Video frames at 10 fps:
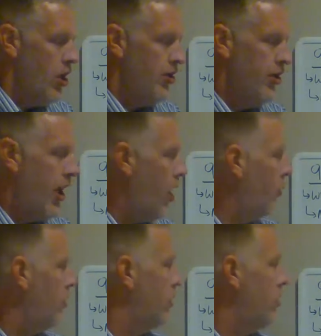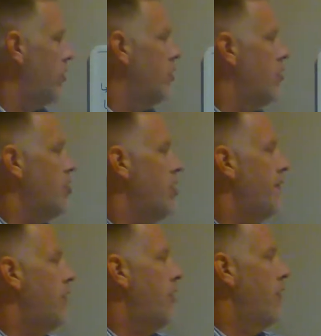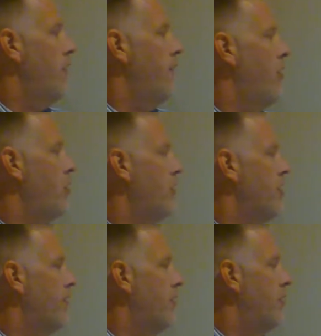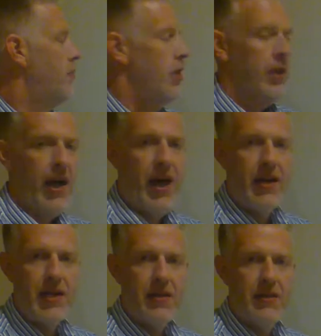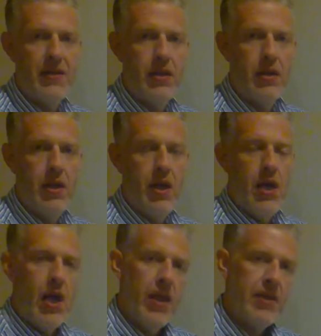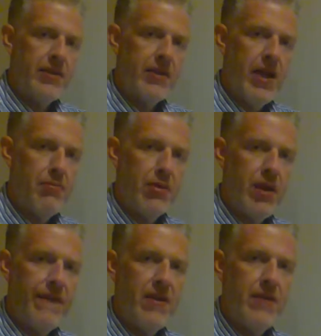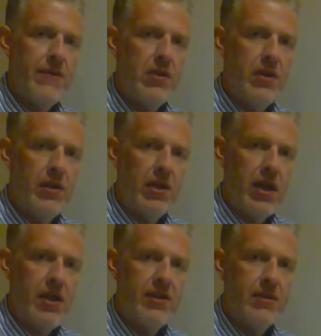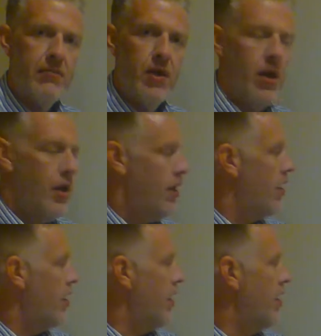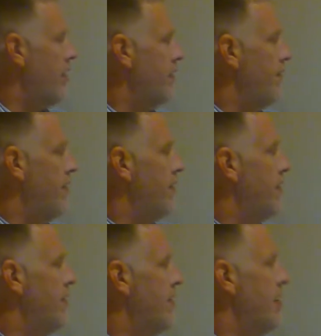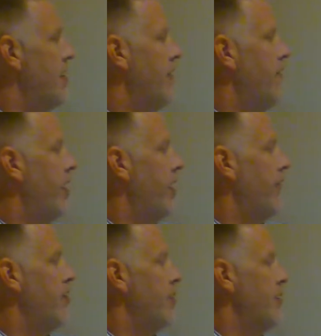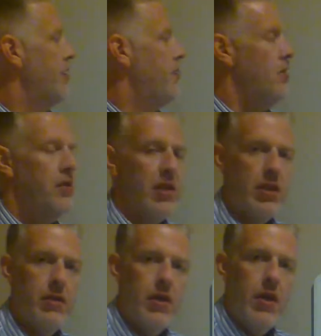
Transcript: So now we'll shift our focus from Kai Nielsen and his contemporary defense of utilitarianism and his defense of this idea of negative responsibility.